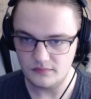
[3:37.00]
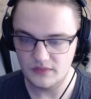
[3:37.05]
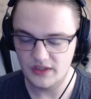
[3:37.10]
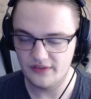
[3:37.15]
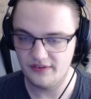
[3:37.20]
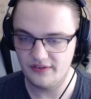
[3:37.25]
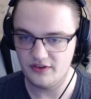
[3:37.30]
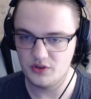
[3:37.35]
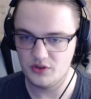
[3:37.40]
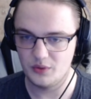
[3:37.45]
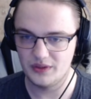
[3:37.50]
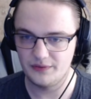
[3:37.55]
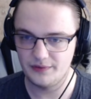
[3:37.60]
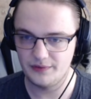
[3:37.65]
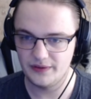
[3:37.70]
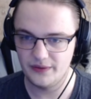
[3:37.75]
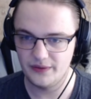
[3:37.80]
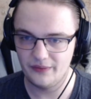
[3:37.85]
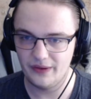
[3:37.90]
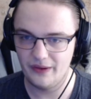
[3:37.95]
Such a wonderful
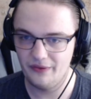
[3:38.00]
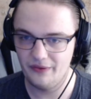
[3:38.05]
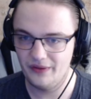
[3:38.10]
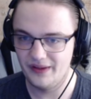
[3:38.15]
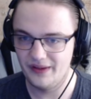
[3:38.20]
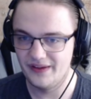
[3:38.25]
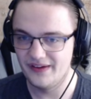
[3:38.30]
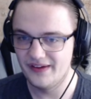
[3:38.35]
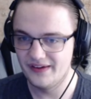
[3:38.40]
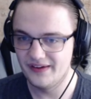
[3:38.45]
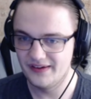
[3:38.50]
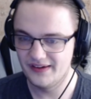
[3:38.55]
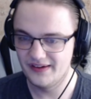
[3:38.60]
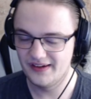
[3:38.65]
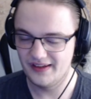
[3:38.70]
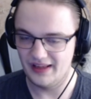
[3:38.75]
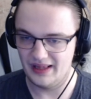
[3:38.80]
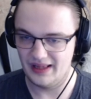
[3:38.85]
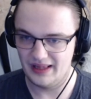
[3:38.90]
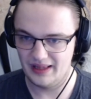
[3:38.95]
hero.
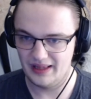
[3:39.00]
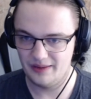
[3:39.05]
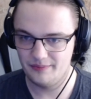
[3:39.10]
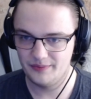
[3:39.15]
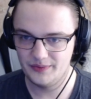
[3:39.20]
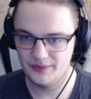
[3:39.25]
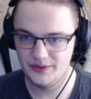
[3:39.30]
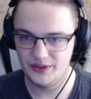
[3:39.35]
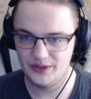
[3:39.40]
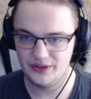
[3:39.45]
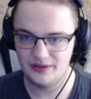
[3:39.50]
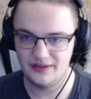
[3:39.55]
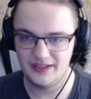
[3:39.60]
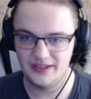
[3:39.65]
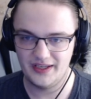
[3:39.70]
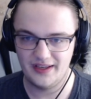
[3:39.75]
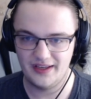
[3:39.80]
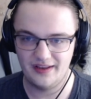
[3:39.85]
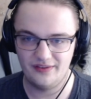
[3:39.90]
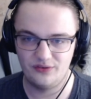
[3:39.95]
Um, good
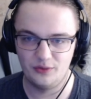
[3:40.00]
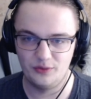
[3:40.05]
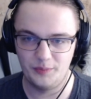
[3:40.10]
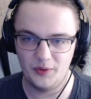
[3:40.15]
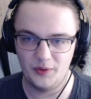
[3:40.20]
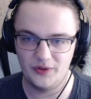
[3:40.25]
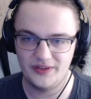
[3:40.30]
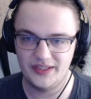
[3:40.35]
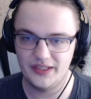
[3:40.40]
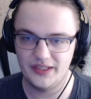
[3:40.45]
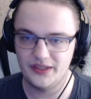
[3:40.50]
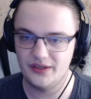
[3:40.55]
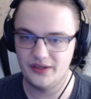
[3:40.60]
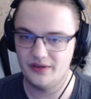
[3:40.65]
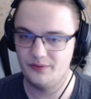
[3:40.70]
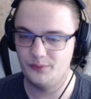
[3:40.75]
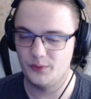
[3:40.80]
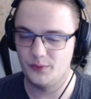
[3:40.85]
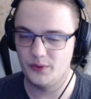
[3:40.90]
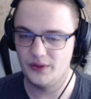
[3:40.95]
uh, super tier
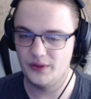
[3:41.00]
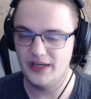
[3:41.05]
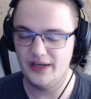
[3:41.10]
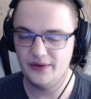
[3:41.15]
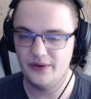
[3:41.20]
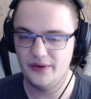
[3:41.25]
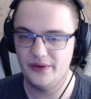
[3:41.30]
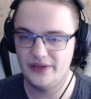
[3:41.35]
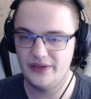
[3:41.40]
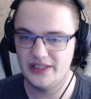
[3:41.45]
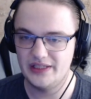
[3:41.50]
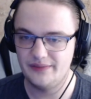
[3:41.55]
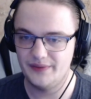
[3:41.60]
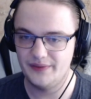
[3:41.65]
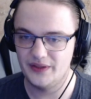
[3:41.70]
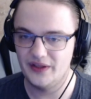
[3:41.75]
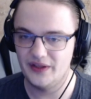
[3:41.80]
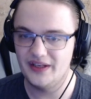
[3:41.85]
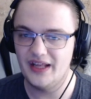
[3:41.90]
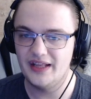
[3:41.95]
for Necro, and even
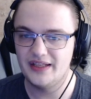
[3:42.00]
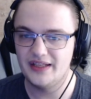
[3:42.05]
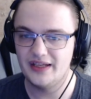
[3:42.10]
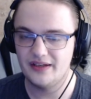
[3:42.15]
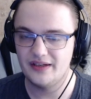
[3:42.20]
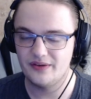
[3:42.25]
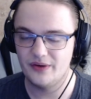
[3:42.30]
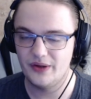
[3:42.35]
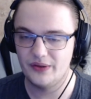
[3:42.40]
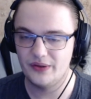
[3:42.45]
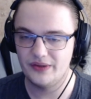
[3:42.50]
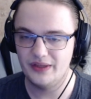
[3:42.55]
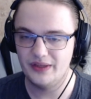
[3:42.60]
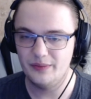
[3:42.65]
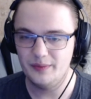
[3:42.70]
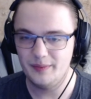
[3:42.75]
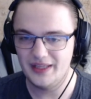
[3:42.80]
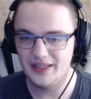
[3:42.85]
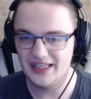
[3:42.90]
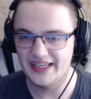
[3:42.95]
a non-Necro, he
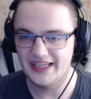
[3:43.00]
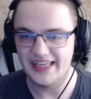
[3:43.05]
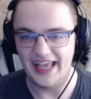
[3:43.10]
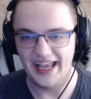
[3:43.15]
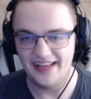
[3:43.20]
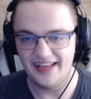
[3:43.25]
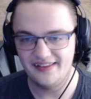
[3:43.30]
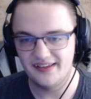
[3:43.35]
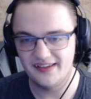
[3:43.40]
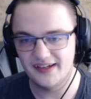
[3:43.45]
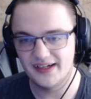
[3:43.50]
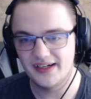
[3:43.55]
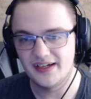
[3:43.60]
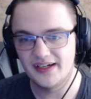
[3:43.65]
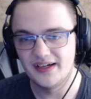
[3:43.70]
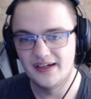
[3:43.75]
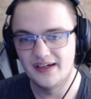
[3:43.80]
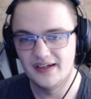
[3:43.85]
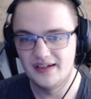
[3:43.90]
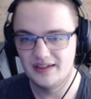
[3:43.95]
would be like A tier.
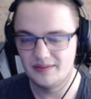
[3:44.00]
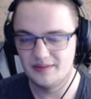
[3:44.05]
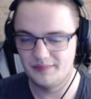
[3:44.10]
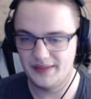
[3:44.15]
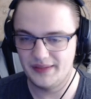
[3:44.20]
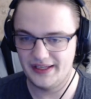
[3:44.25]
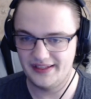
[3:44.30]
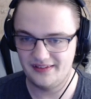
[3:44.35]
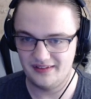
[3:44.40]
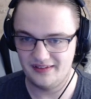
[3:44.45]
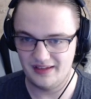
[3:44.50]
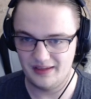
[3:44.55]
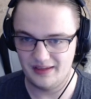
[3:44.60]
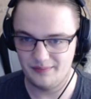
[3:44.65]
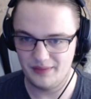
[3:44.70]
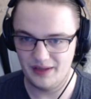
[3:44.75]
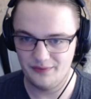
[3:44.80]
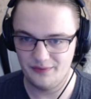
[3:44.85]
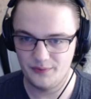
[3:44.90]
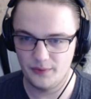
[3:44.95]
But um,
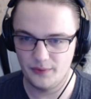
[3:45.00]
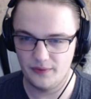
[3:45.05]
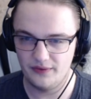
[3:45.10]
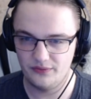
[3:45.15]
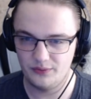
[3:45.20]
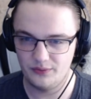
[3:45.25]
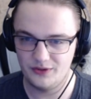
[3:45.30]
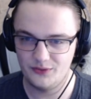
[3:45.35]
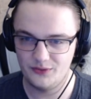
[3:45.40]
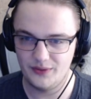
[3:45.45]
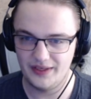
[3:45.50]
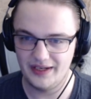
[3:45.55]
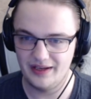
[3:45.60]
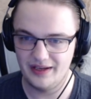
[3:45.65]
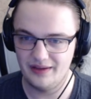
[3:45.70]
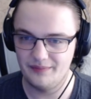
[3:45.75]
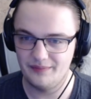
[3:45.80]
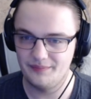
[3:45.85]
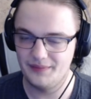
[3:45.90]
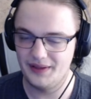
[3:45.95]
of course, we treat
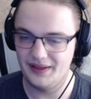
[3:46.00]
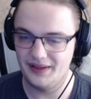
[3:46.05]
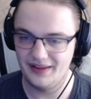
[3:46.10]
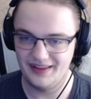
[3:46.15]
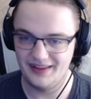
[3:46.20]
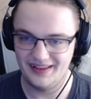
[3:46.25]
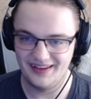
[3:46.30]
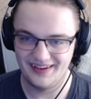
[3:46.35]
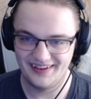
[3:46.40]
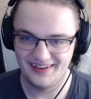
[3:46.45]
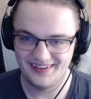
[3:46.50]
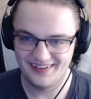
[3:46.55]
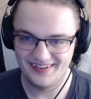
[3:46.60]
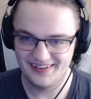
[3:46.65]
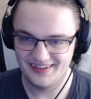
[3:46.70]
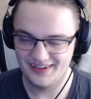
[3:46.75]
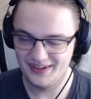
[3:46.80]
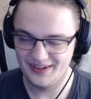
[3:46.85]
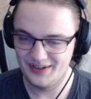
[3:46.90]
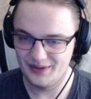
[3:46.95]
him, uh,
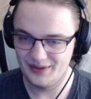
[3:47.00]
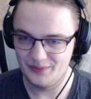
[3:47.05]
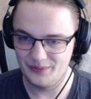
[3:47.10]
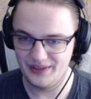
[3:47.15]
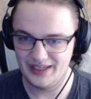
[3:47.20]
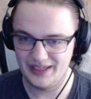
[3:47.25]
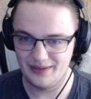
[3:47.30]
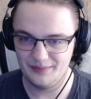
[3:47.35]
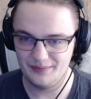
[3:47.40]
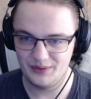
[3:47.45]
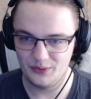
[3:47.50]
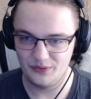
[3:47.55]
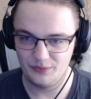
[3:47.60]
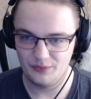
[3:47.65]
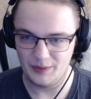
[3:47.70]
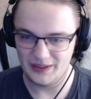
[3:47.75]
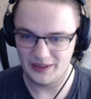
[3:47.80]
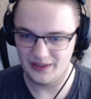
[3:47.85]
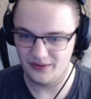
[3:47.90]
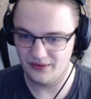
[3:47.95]
we give him the
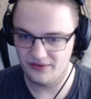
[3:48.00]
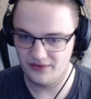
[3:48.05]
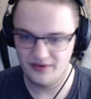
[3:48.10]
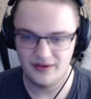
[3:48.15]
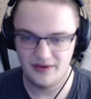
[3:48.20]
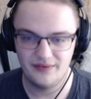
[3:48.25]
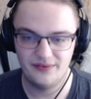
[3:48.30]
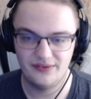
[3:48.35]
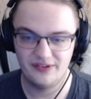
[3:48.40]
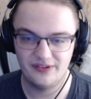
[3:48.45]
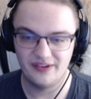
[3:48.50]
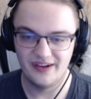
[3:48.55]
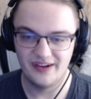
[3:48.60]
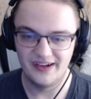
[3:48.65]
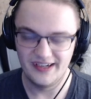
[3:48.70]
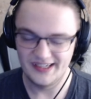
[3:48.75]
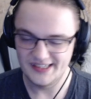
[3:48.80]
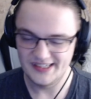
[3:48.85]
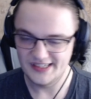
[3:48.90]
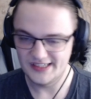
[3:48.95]
respect he deserves.
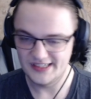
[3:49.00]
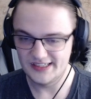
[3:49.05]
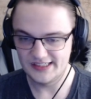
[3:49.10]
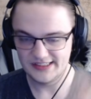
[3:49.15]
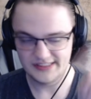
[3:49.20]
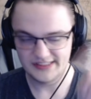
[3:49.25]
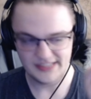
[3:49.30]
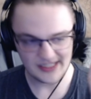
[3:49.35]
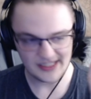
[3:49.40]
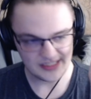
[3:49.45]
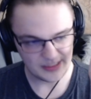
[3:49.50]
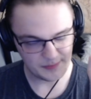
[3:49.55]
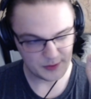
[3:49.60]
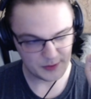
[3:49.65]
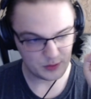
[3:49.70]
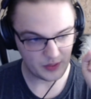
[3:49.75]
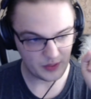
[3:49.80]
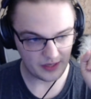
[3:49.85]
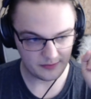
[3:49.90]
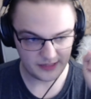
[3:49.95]
Next up is
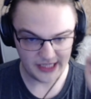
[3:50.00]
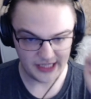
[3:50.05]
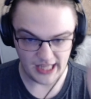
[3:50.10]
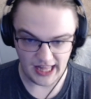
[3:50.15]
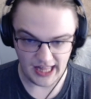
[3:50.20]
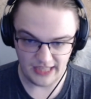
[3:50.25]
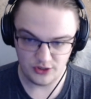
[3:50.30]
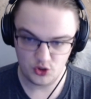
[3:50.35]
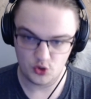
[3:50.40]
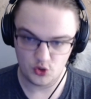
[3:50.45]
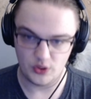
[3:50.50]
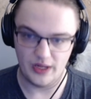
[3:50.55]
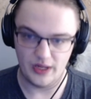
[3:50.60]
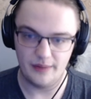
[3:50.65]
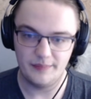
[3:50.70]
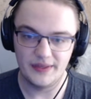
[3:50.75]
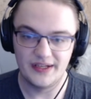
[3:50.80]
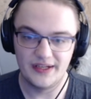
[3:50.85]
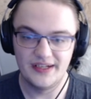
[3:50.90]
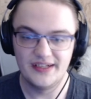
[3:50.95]
we have the Isra.